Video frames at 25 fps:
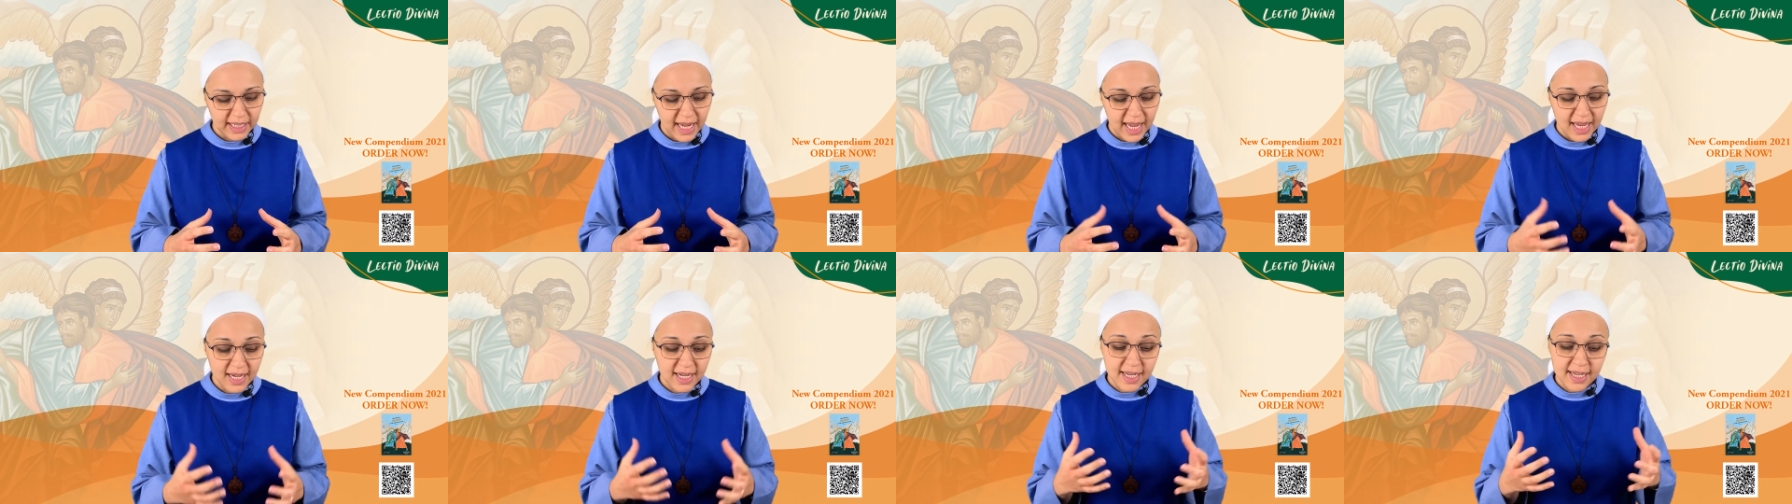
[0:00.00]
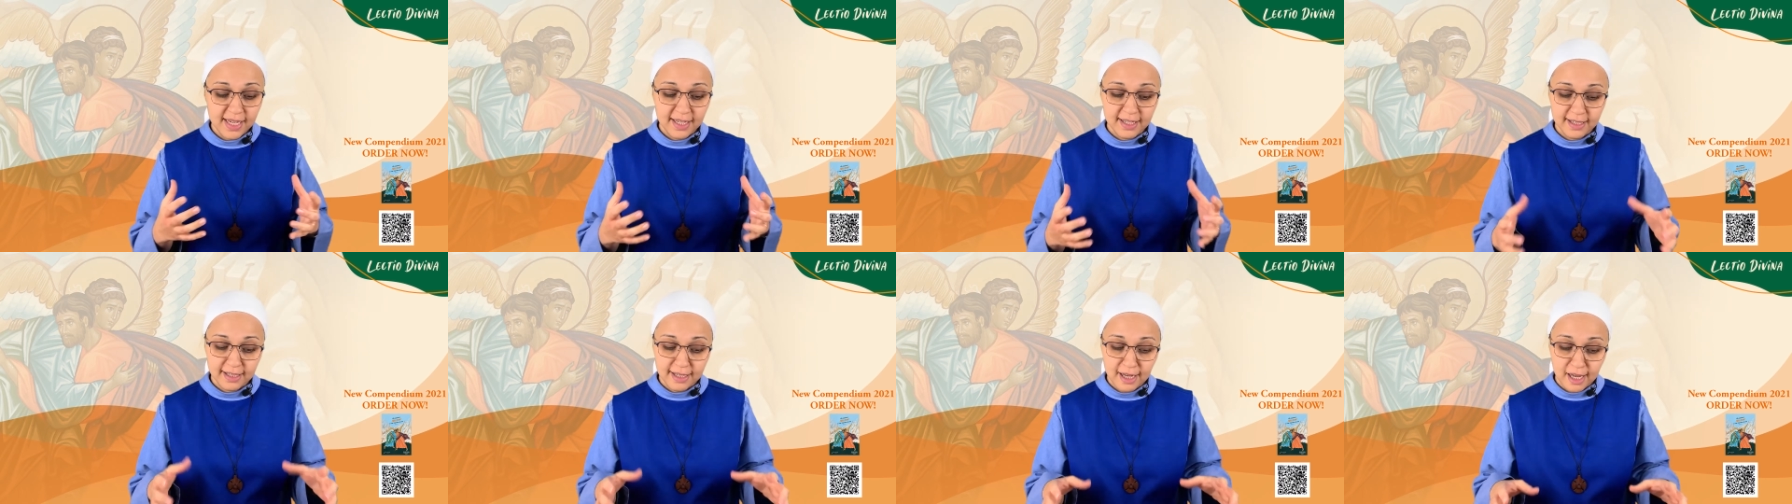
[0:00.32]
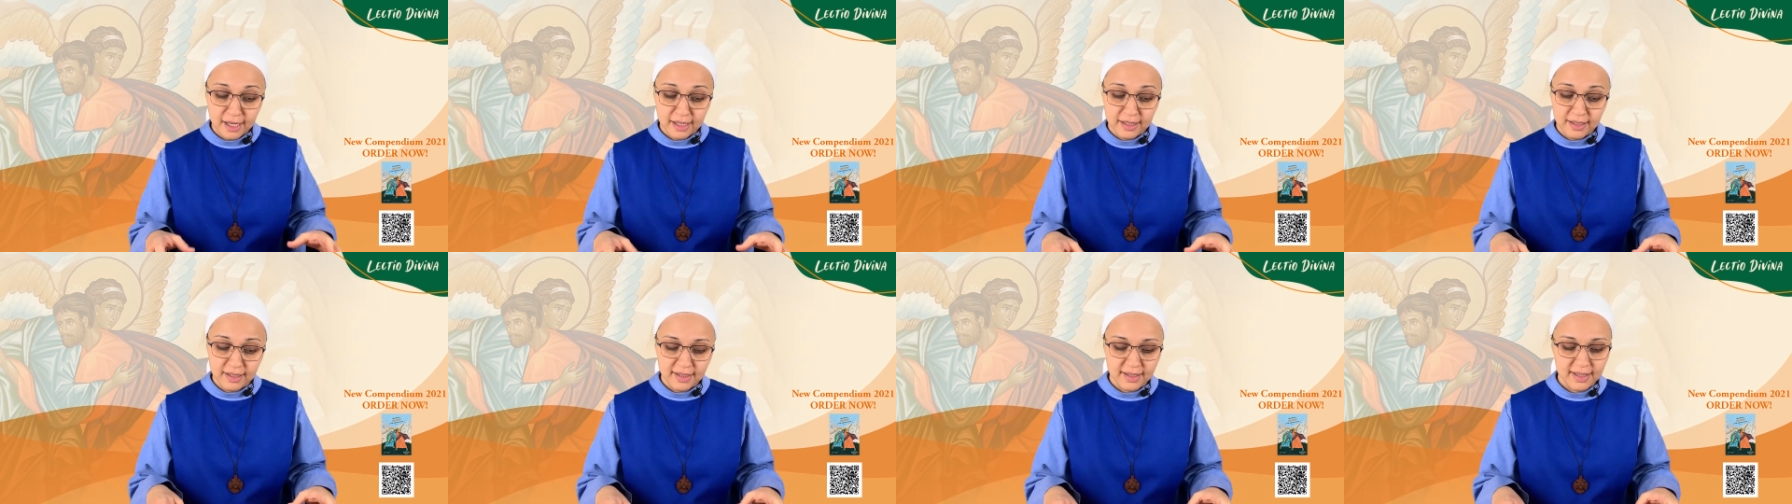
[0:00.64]
and his
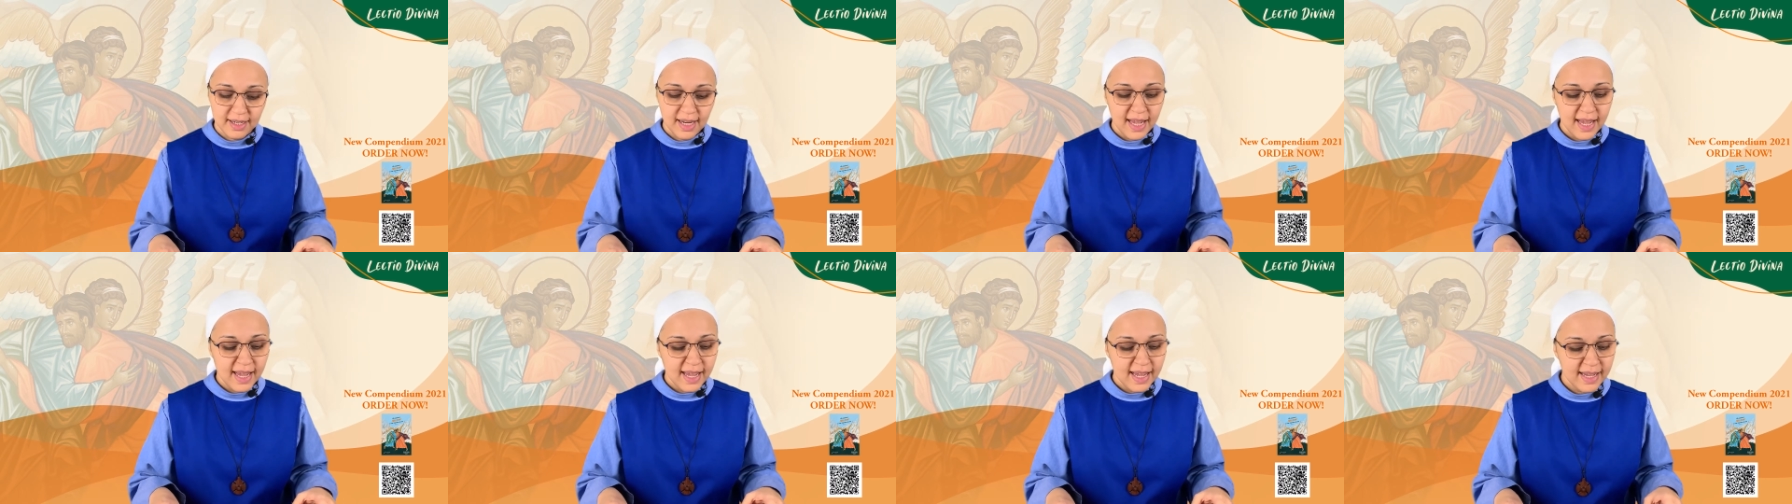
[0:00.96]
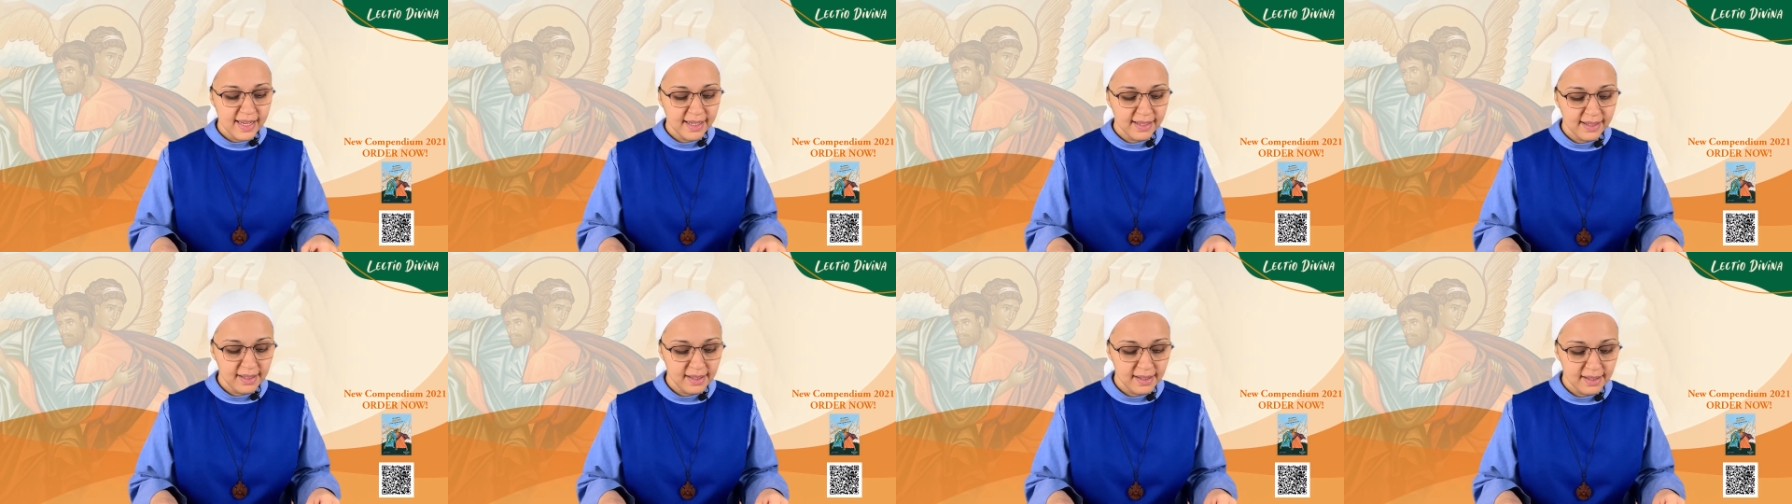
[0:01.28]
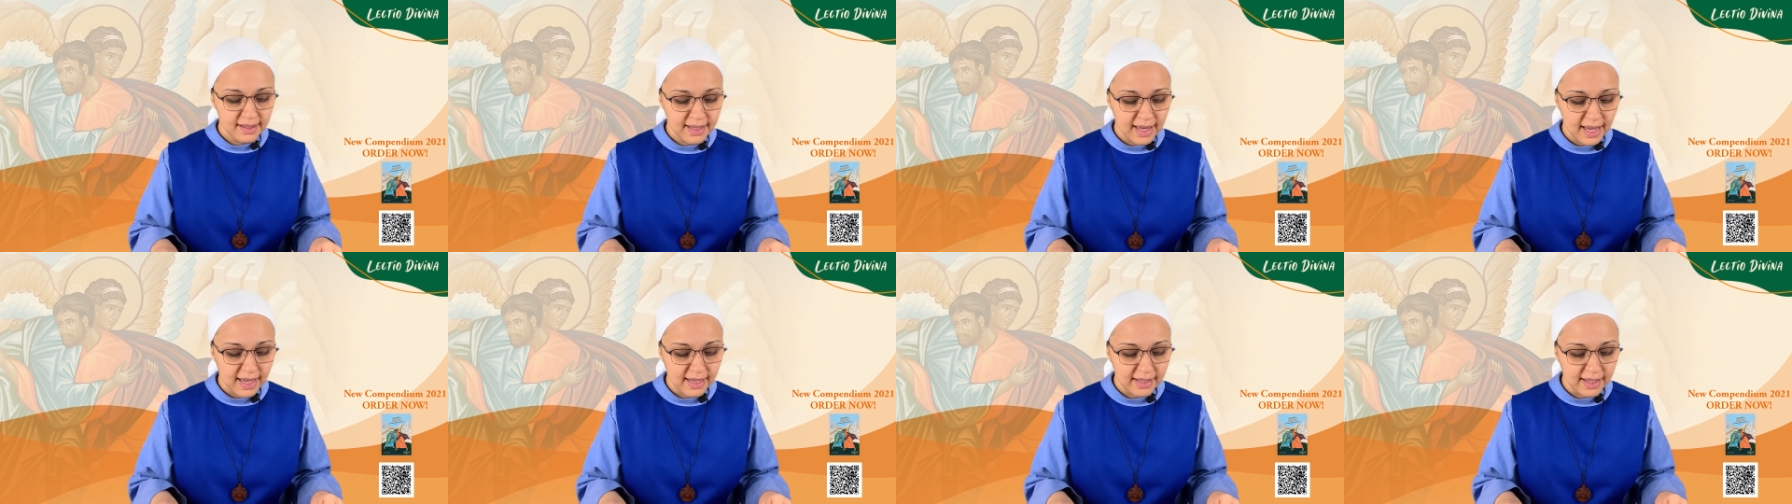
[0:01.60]
sons, his
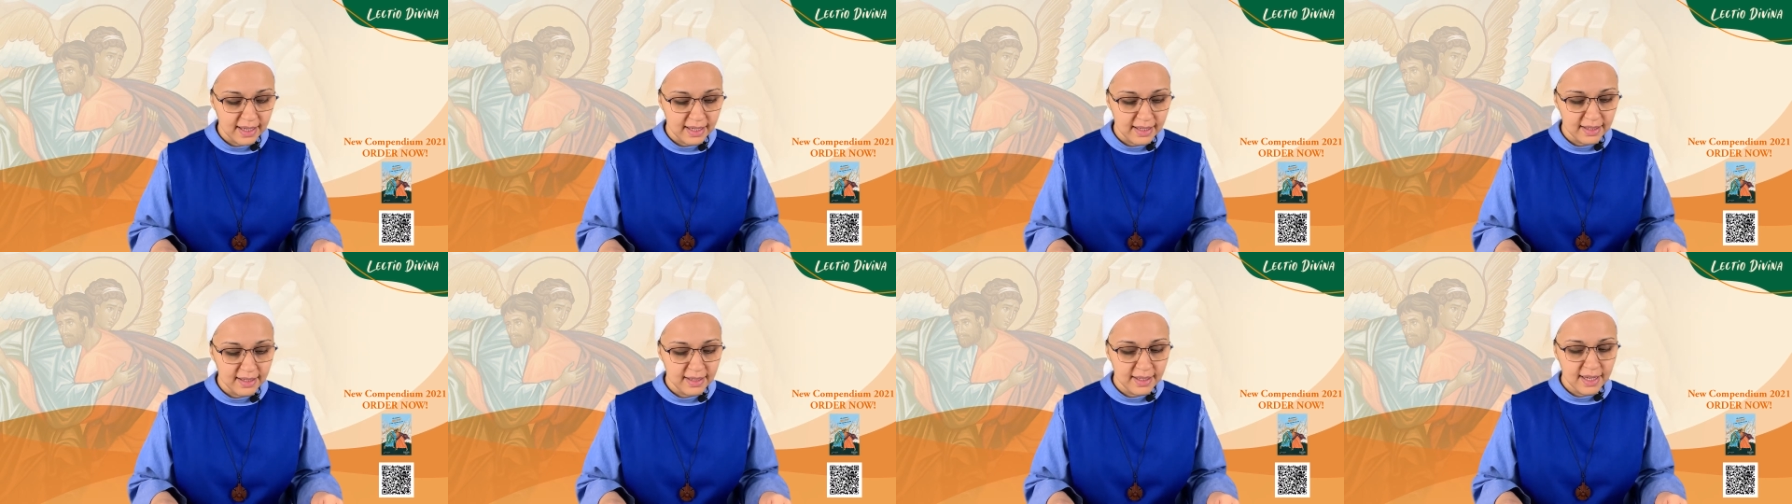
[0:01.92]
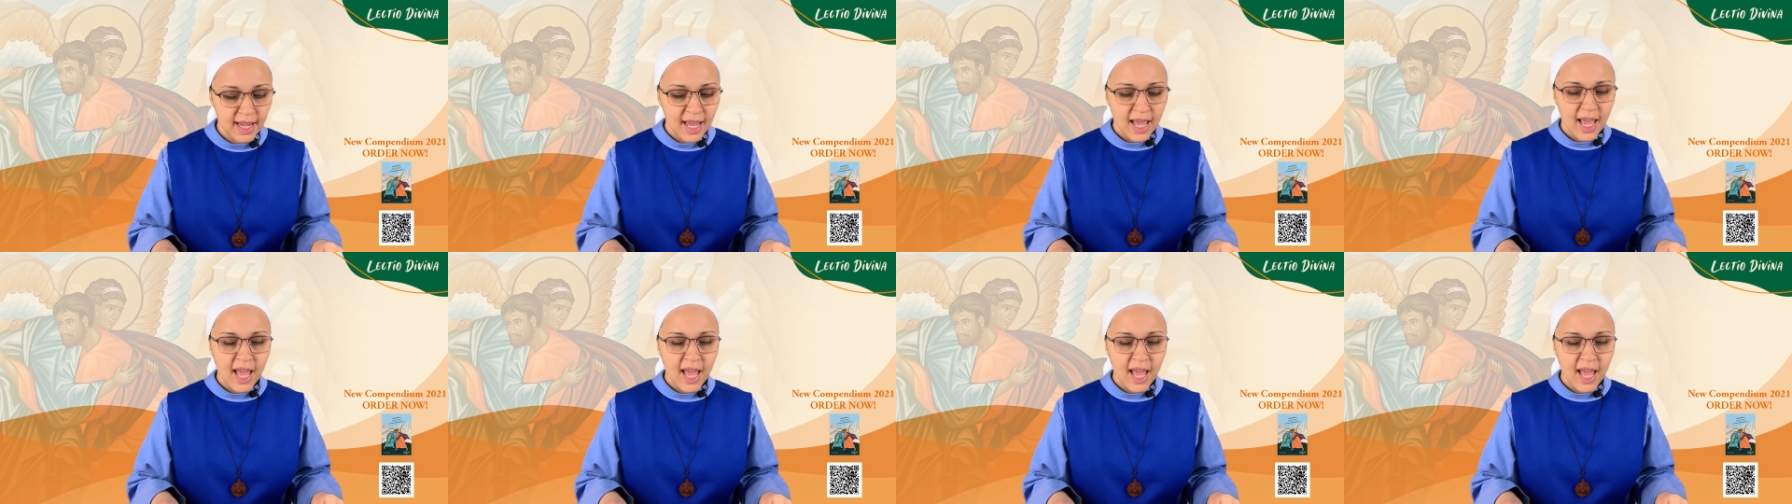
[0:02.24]
descendants,